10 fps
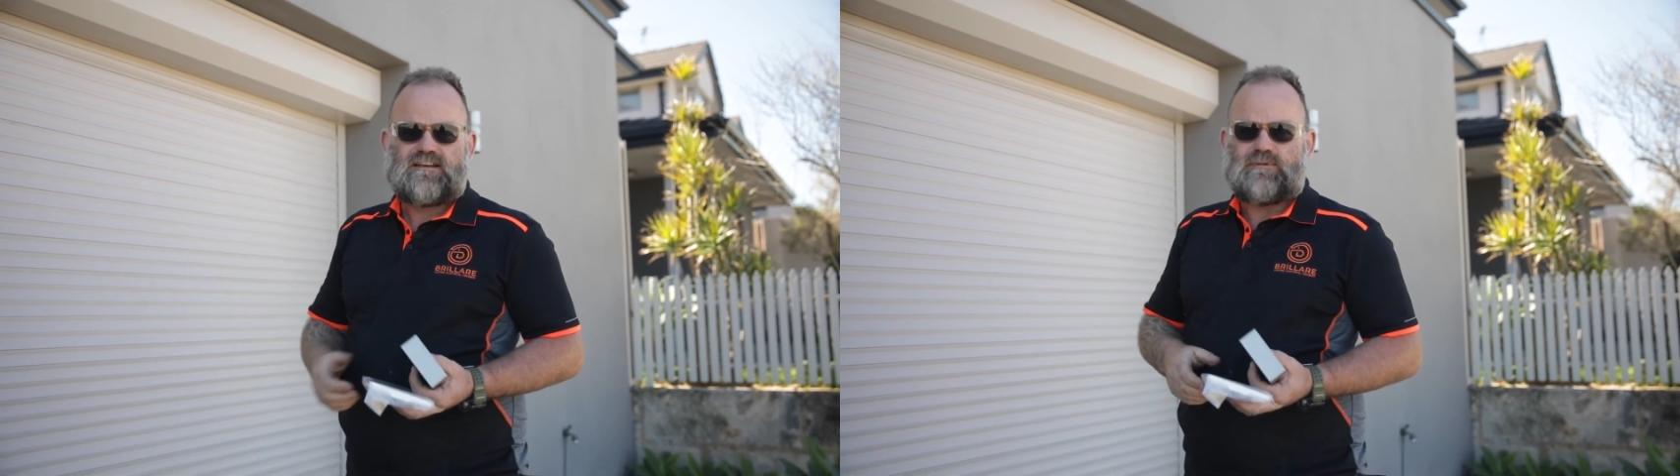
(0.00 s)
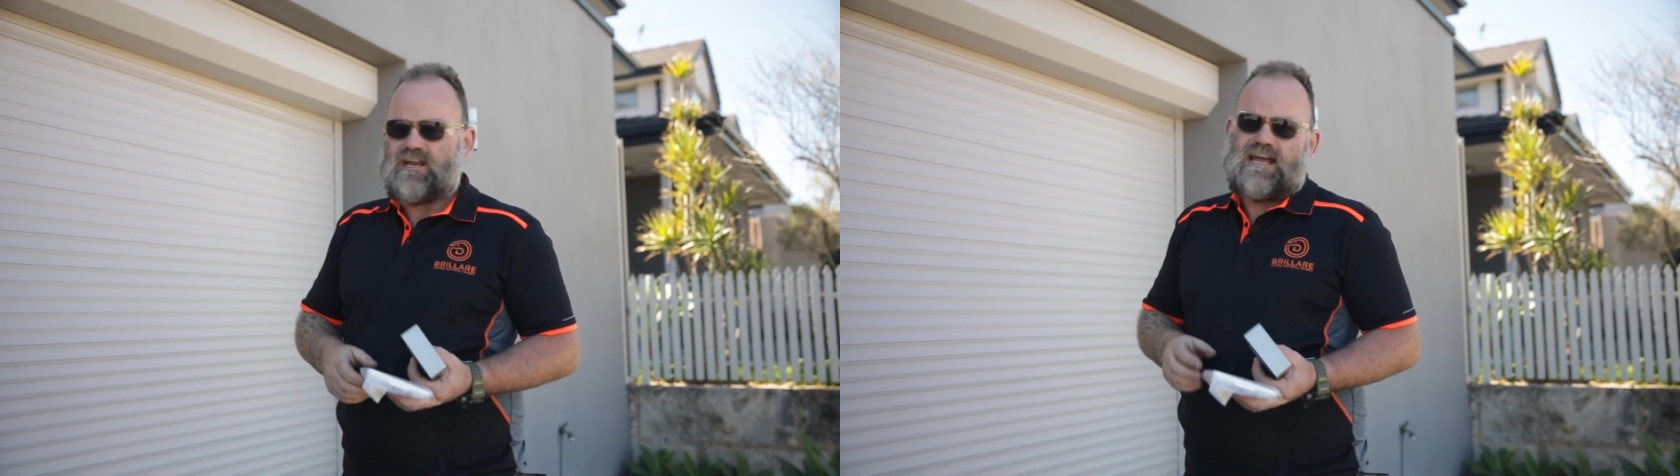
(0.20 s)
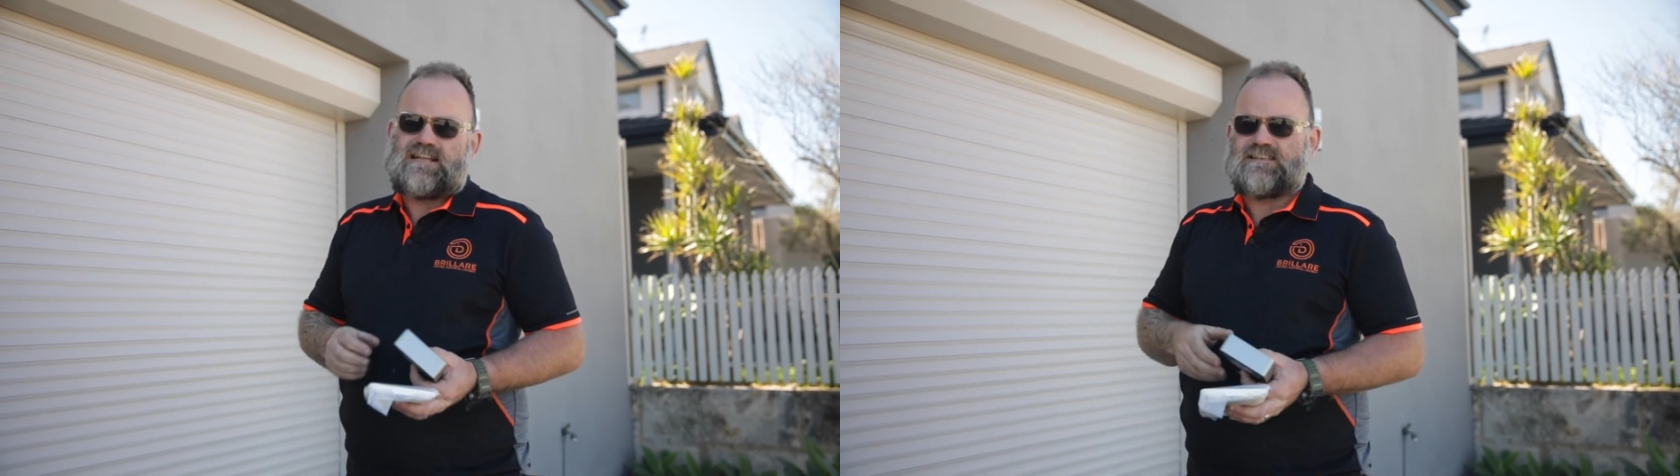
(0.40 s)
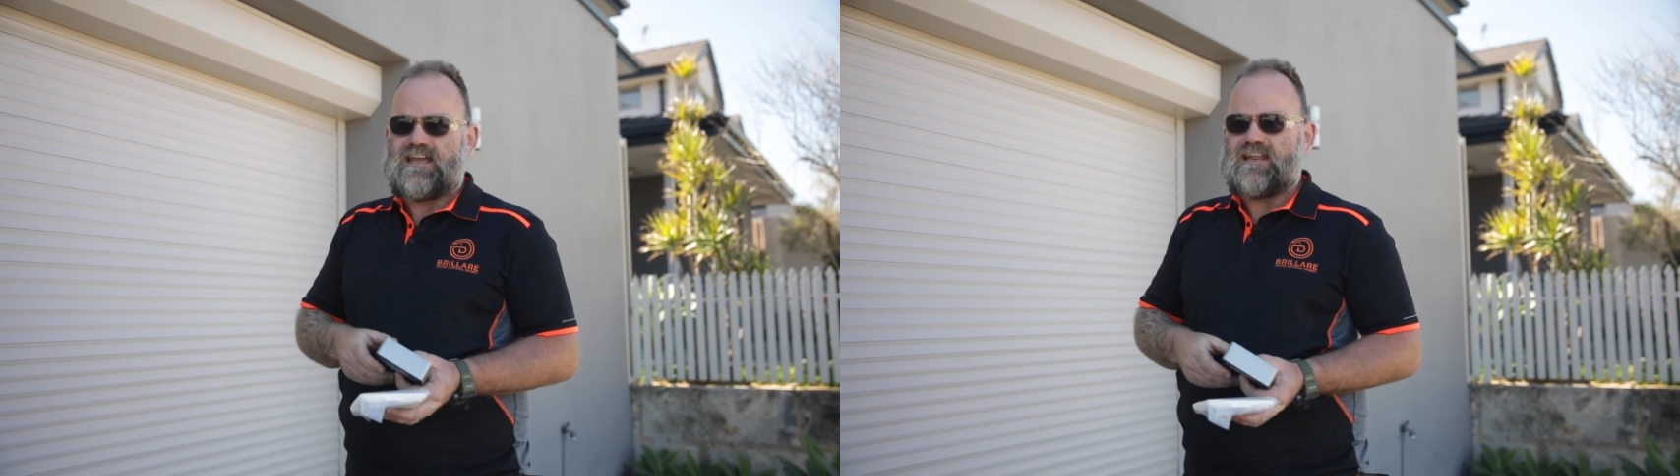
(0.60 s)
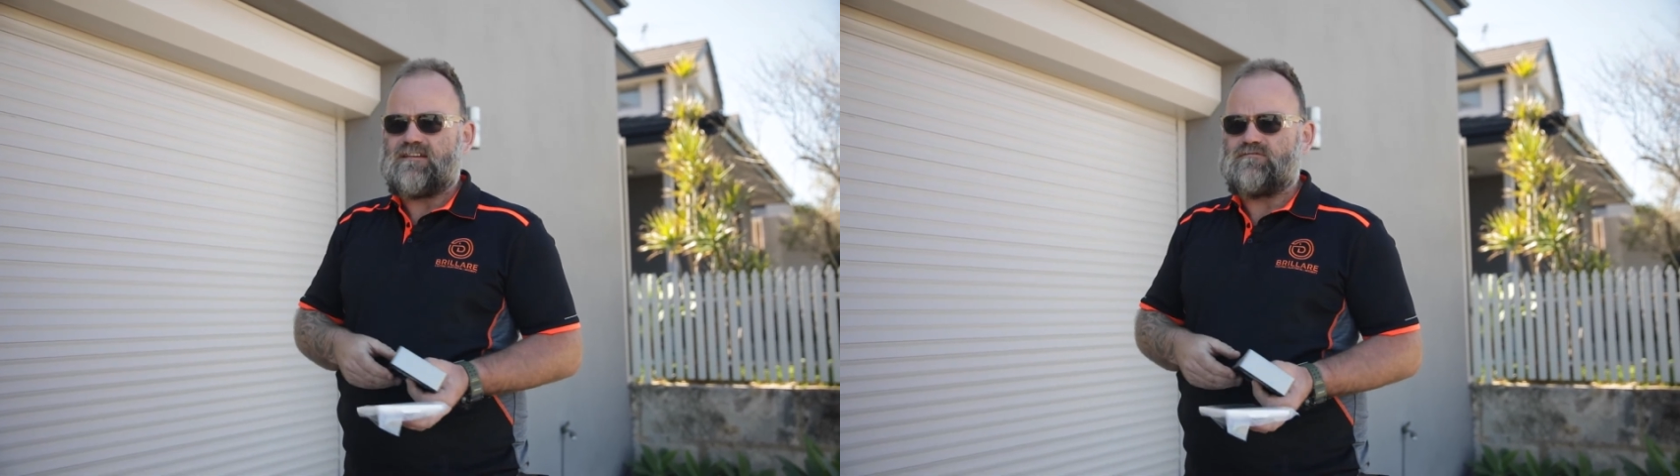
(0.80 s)
But I can't
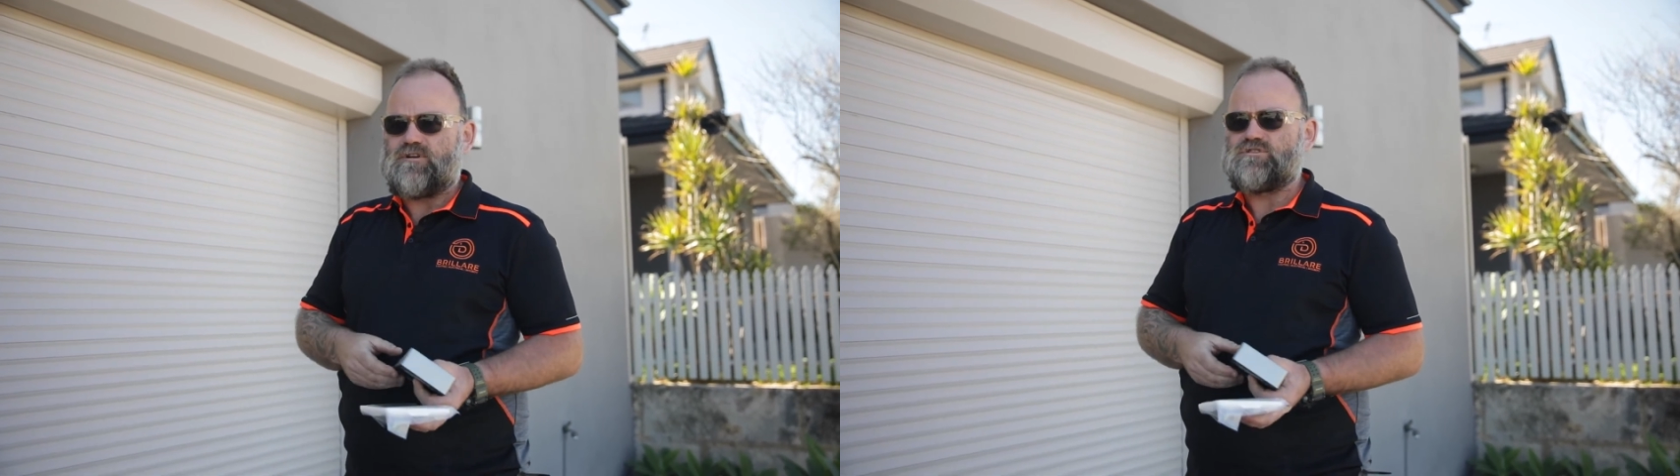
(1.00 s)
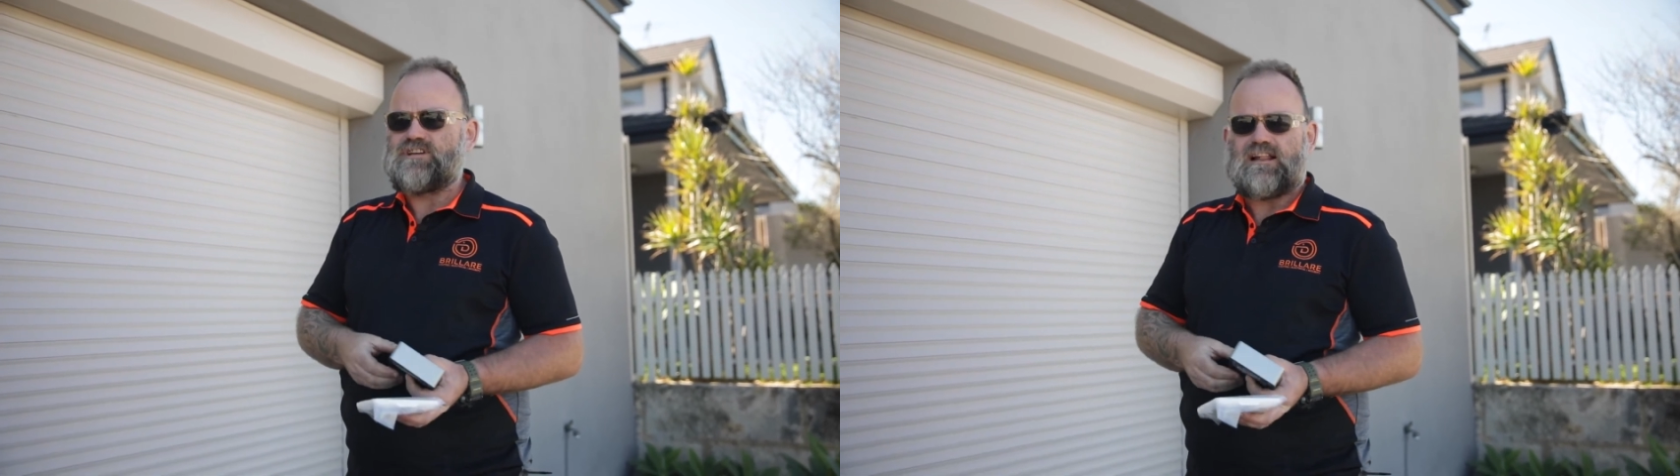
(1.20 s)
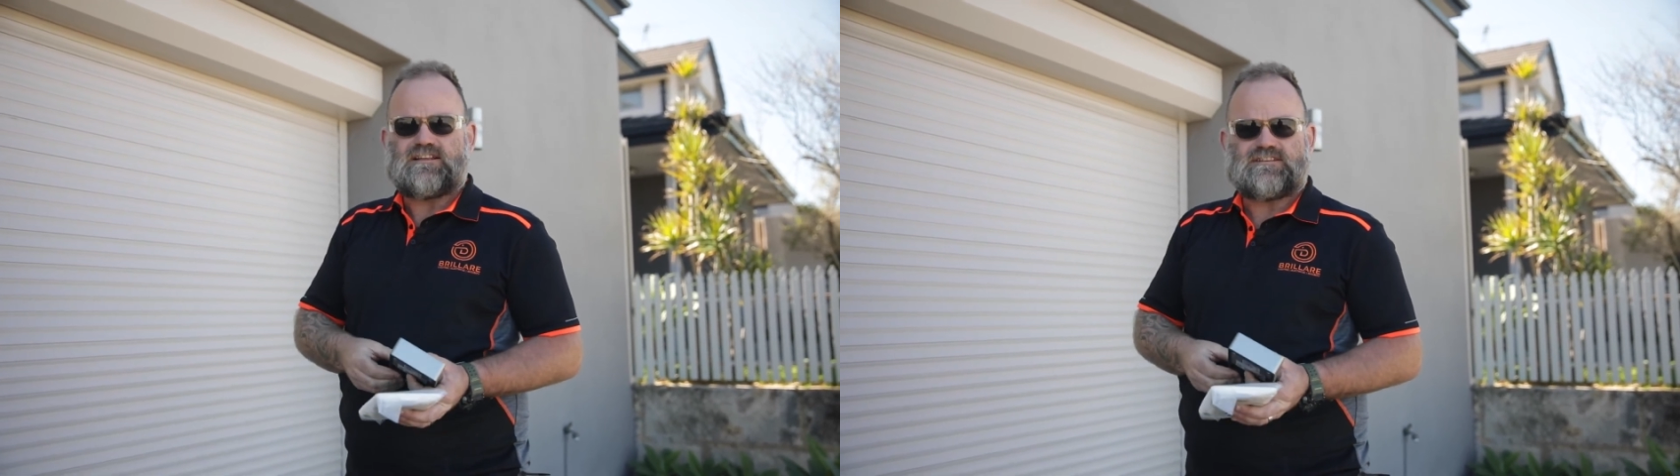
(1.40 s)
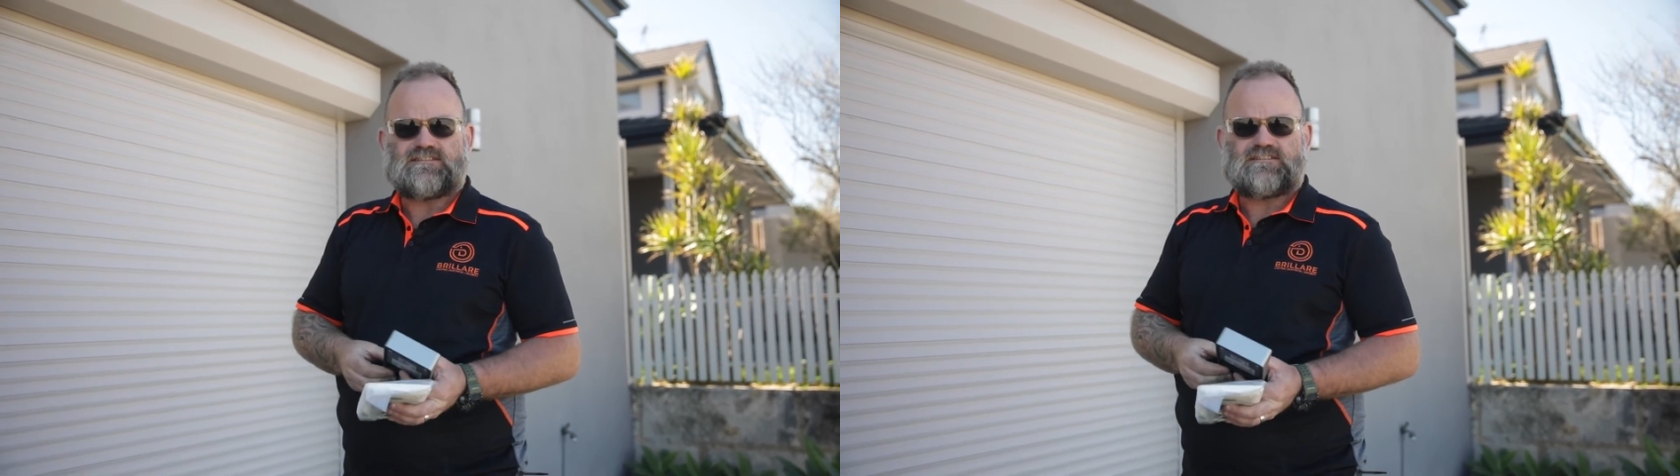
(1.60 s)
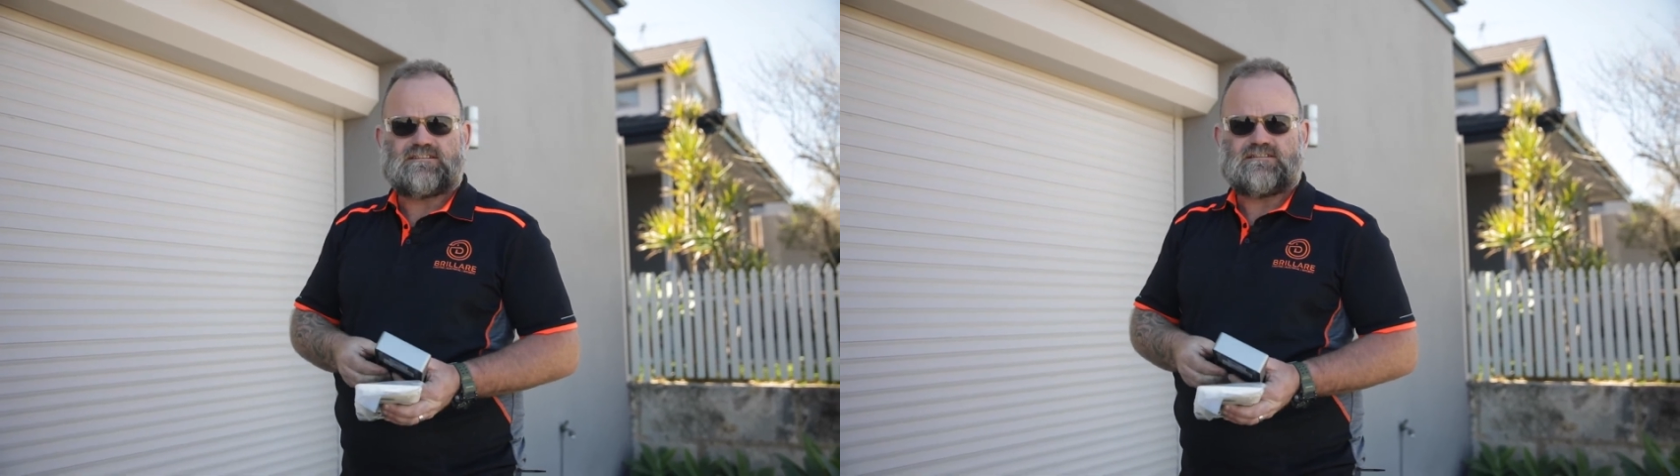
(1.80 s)
see any real
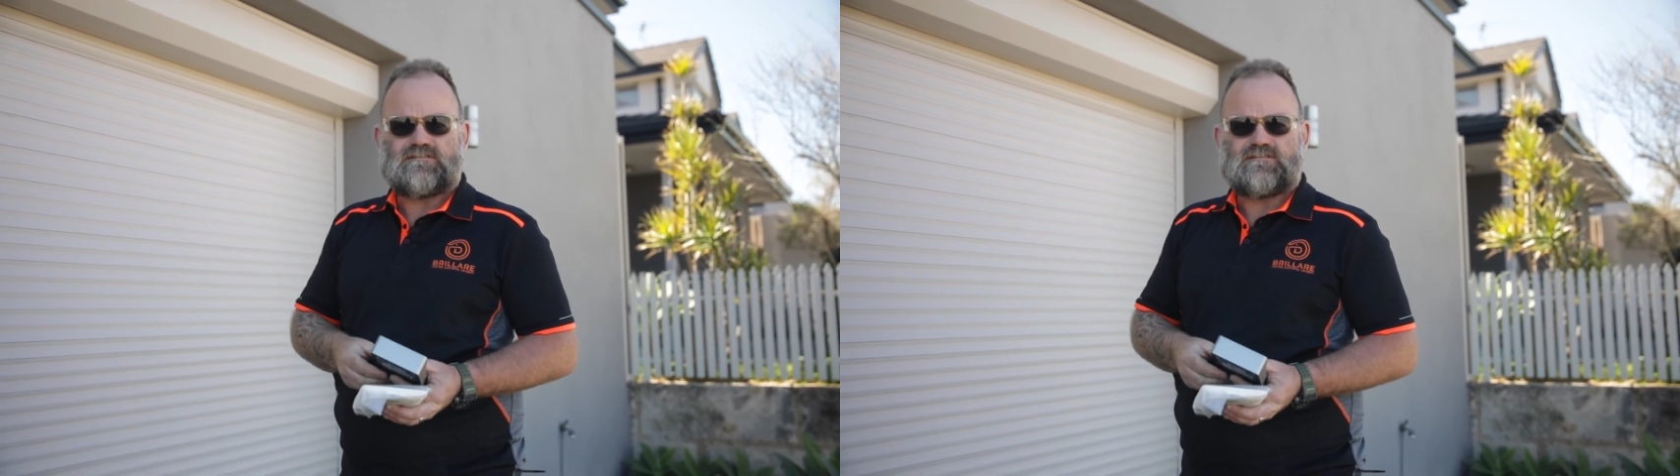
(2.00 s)
challenges.